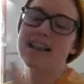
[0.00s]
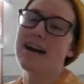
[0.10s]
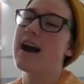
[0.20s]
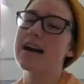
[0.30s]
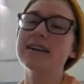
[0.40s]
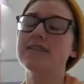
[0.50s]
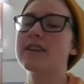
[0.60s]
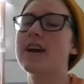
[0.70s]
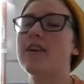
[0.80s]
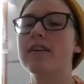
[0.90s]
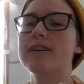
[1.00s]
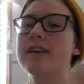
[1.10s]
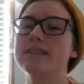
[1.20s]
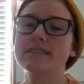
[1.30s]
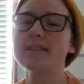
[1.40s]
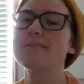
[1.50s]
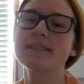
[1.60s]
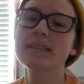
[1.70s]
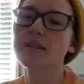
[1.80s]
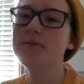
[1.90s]
I don't know. It seems a
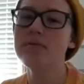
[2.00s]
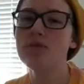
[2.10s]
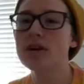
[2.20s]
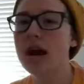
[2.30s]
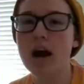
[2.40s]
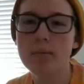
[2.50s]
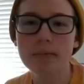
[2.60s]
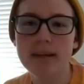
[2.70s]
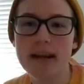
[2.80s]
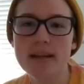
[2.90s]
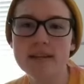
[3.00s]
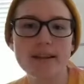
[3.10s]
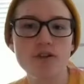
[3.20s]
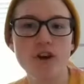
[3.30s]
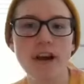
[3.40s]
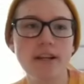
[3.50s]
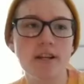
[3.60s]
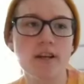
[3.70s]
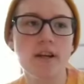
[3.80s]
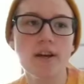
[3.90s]
little bit more complicated than trying to,